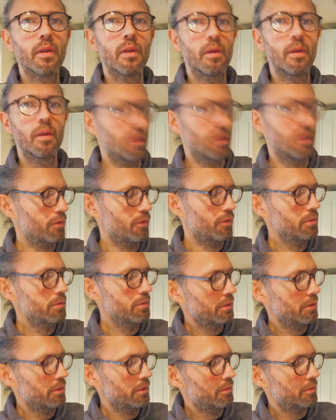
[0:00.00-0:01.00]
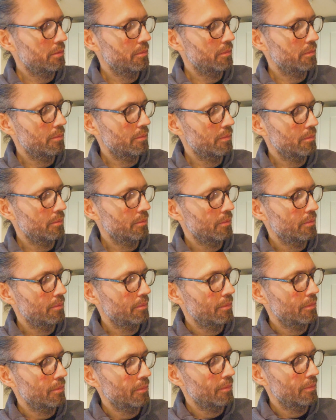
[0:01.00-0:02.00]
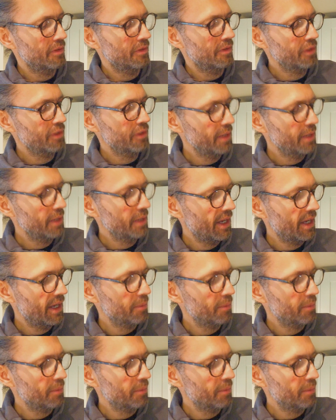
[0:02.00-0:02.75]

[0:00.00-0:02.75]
my phone, my Zoe app,